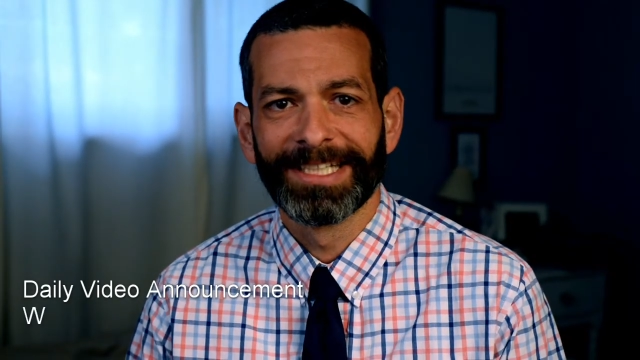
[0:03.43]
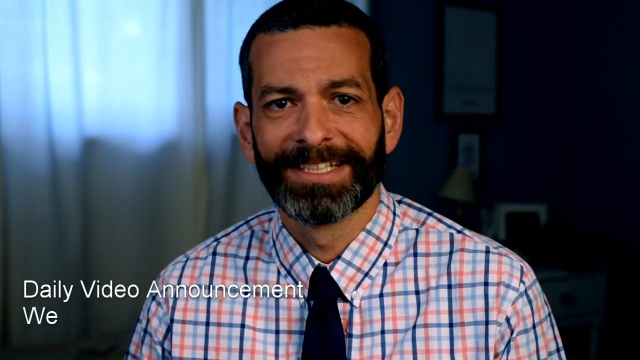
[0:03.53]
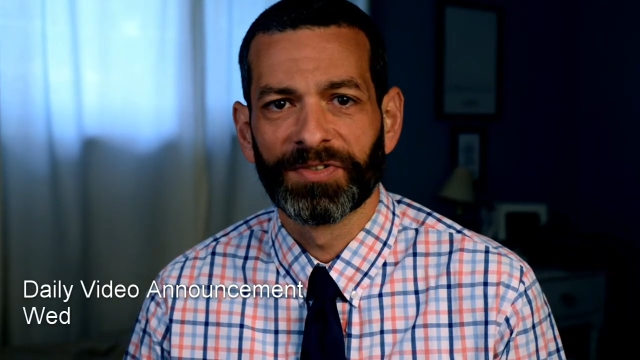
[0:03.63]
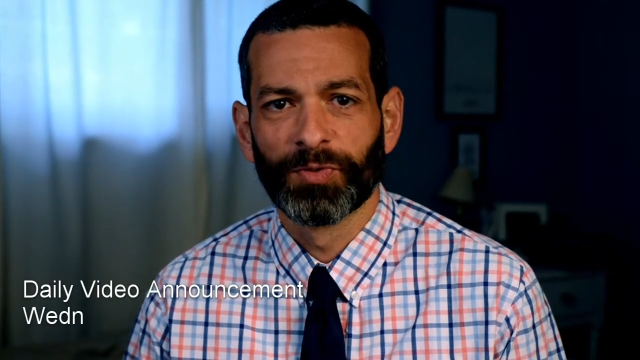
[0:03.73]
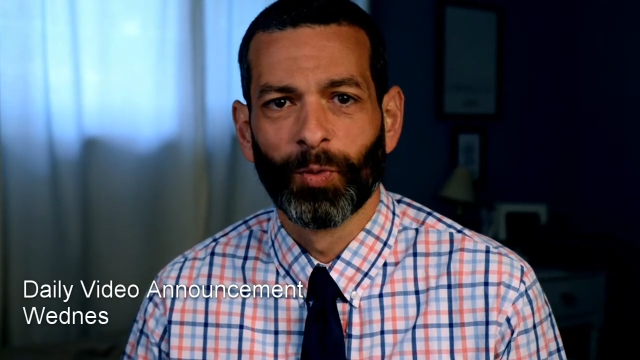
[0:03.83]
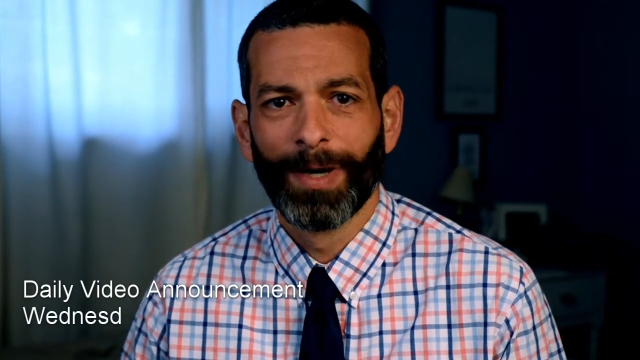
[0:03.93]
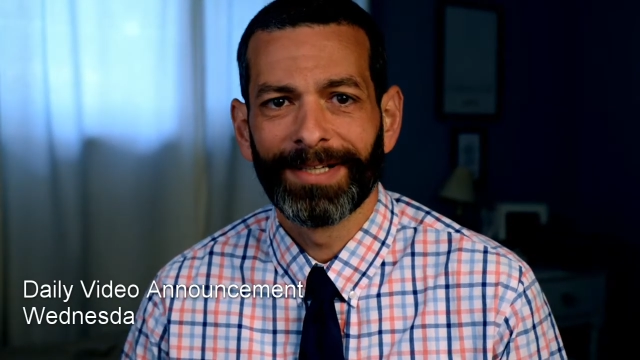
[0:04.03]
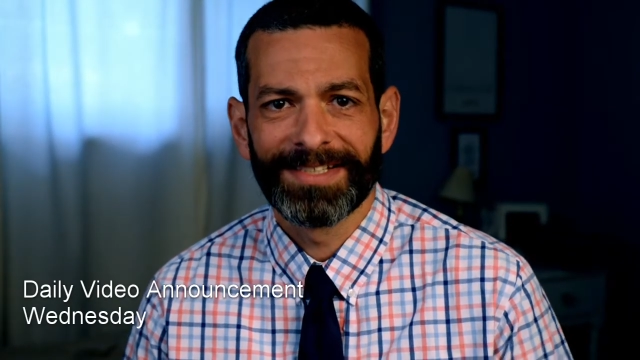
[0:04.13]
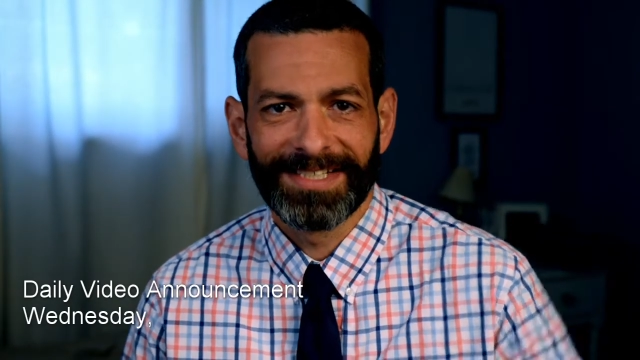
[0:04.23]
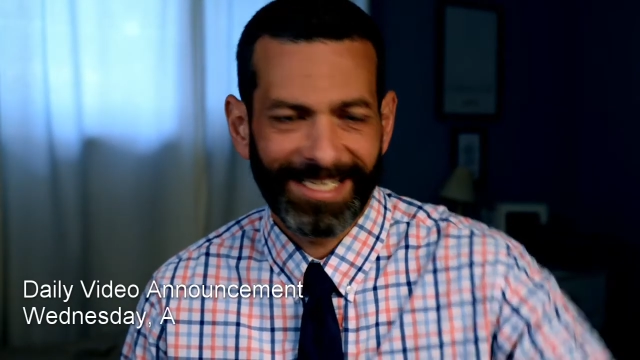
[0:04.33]
It is
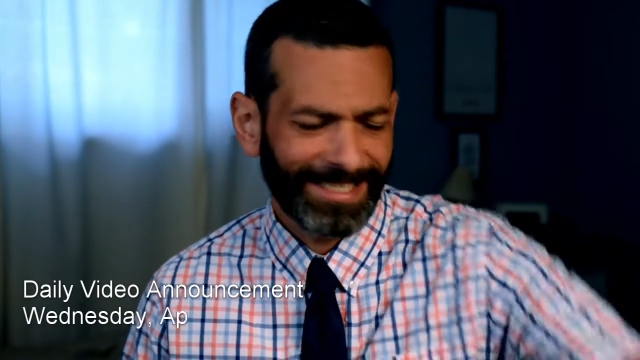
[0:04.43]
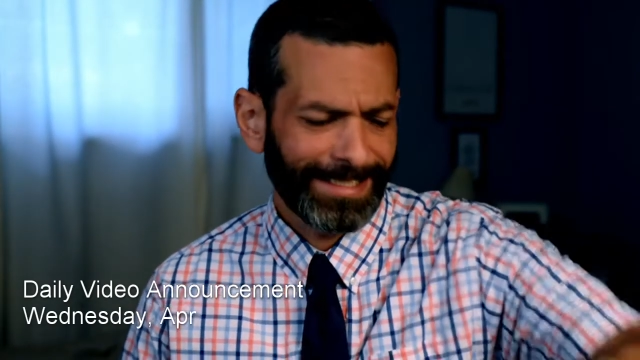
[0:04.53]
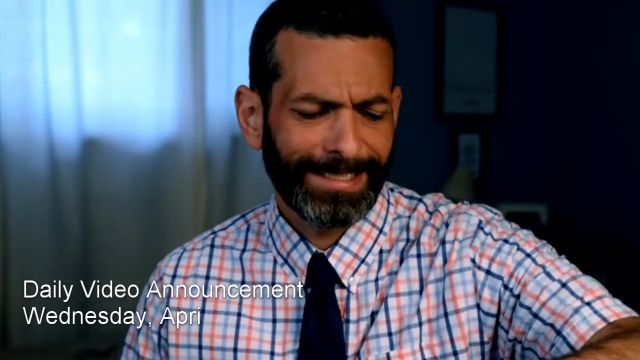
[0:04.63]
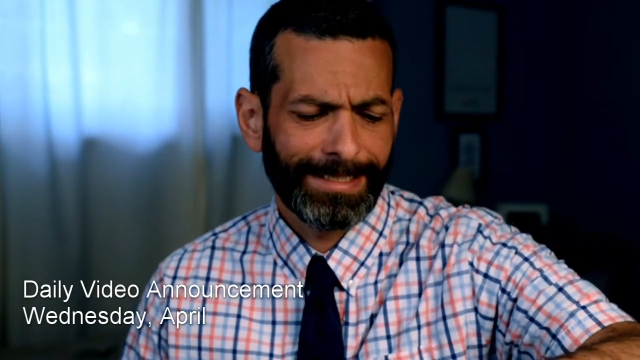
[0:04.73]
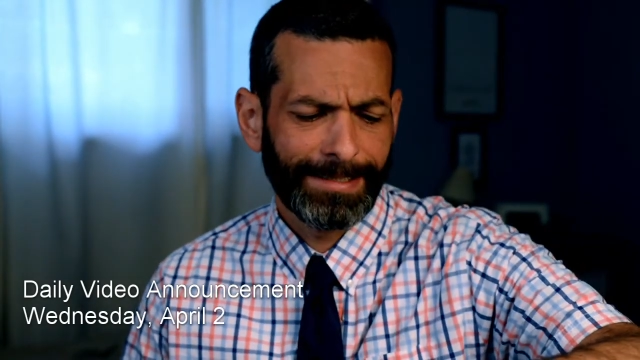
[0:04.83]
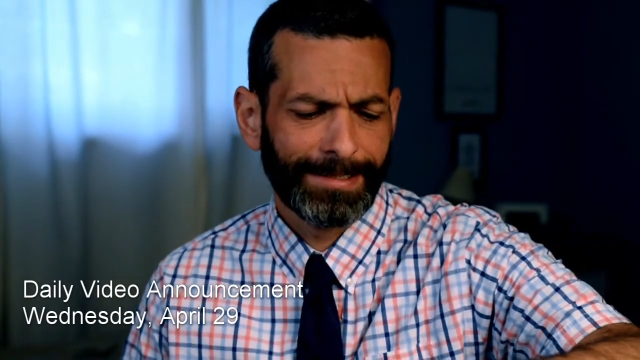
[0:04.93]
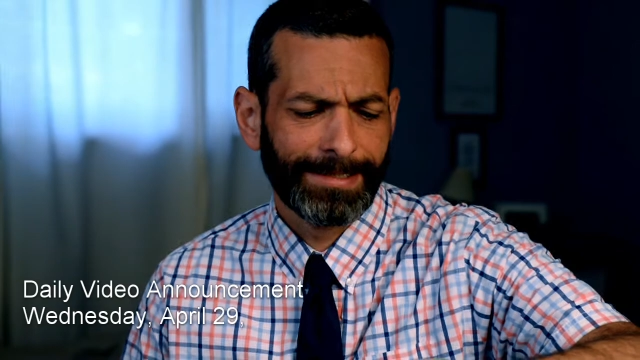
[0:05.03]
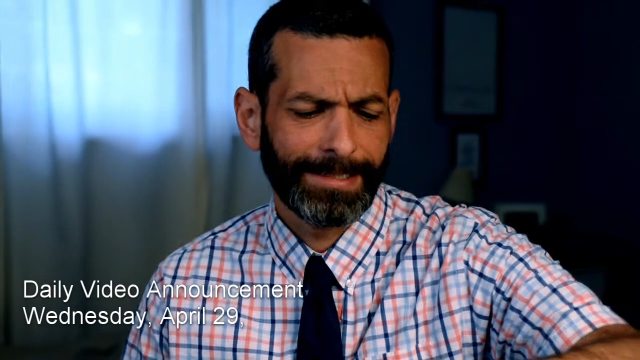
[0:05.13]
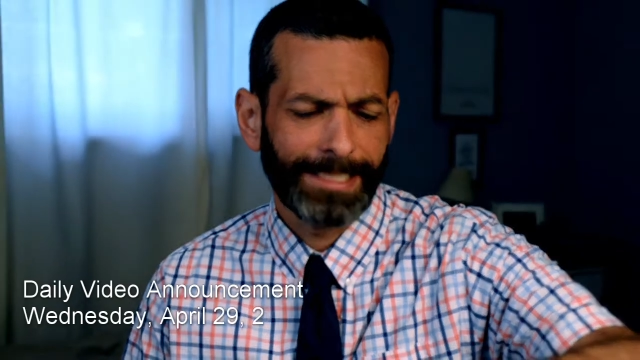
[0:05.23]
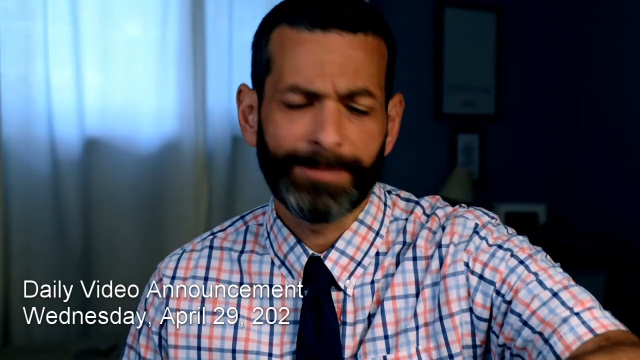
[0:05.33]
Wednesday,
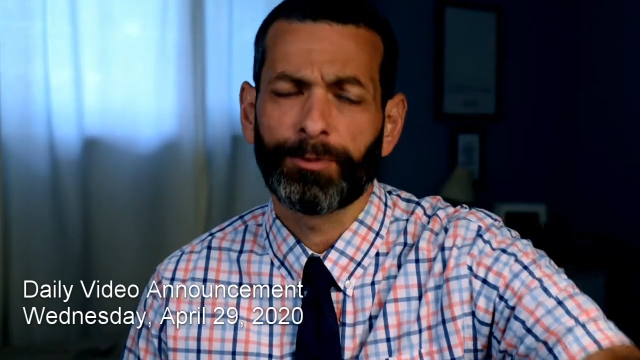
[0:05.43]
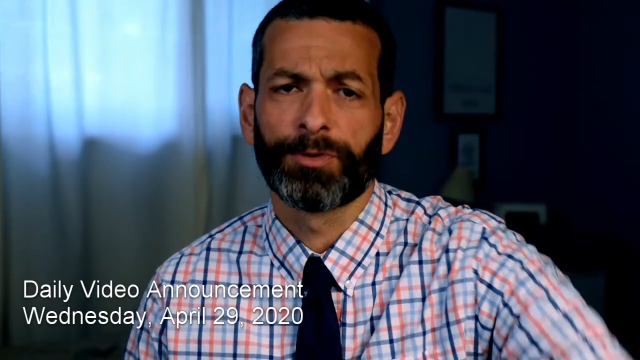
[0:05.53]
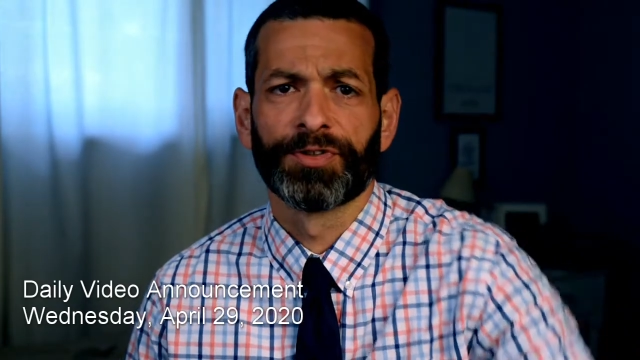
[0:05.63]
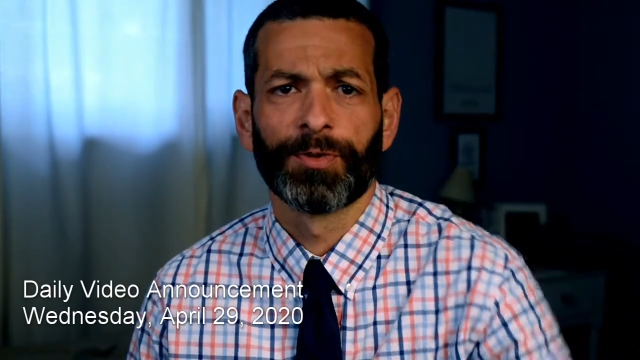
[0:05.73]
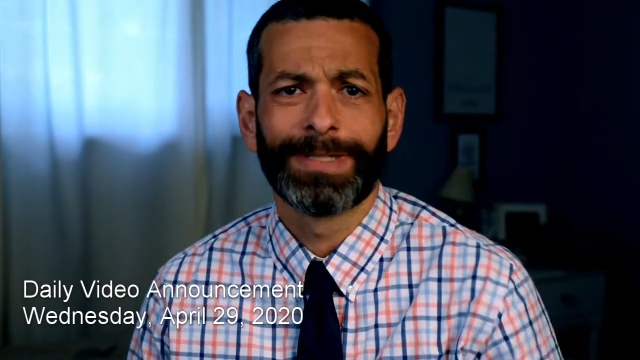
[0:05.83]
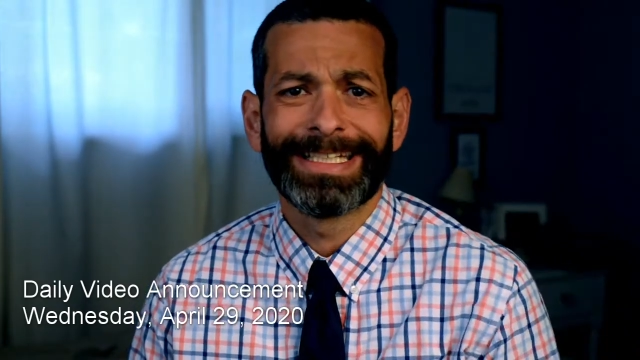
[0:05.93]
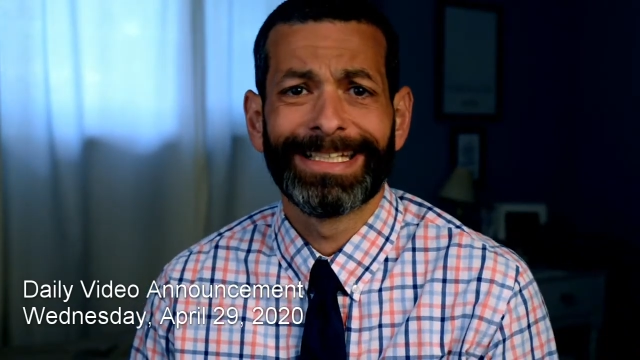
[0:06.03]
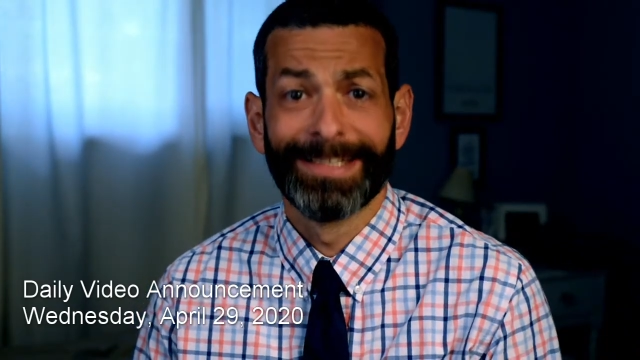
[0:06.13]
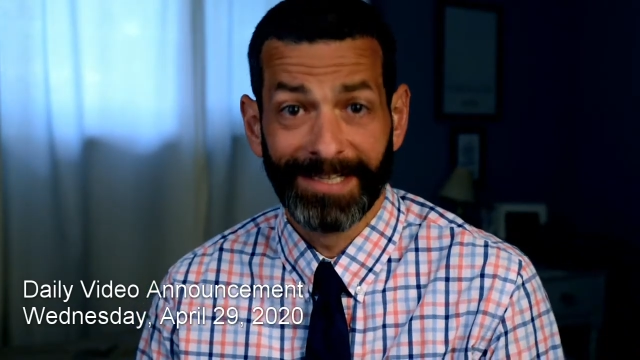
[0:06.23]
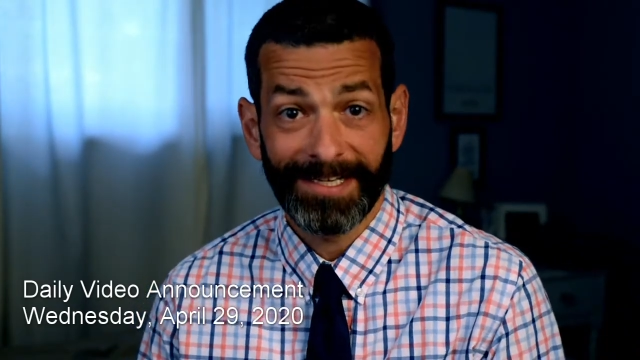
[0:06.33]
April
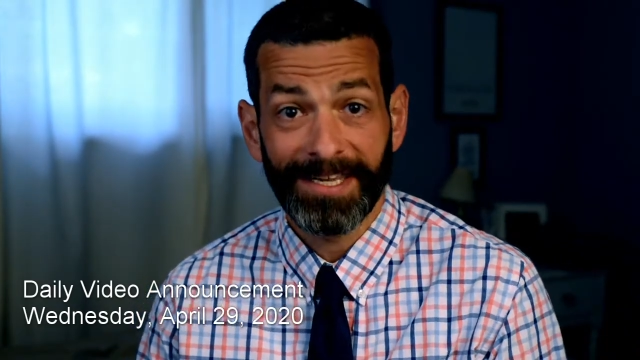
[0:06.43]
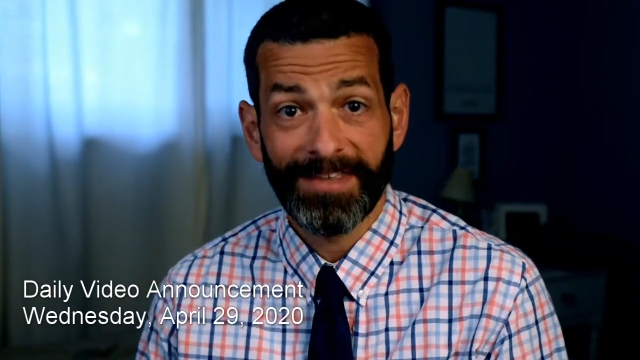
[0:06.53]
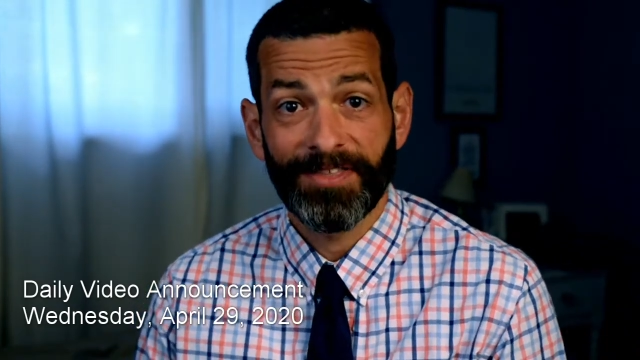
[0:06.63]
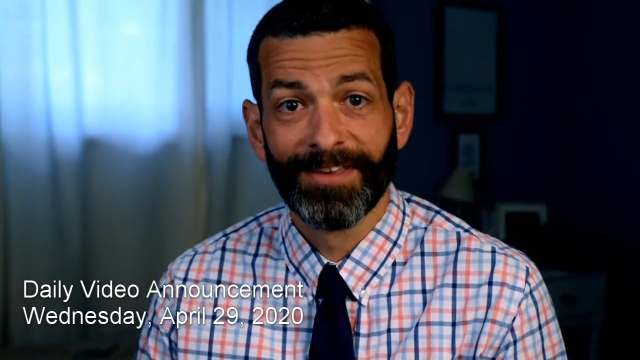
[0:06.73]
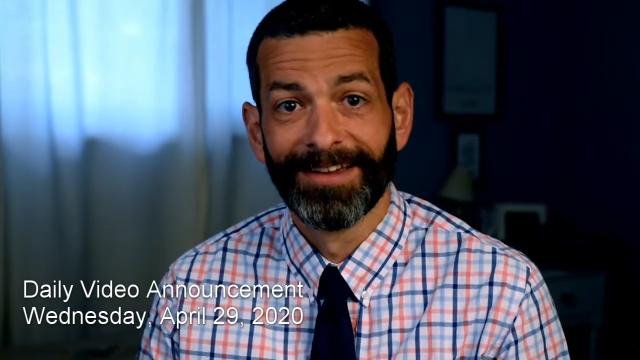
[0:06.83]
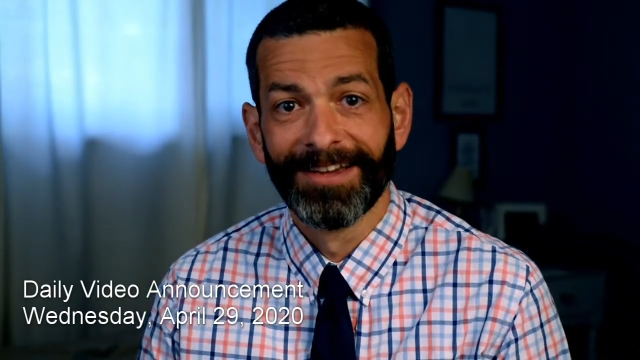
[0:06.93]
29th,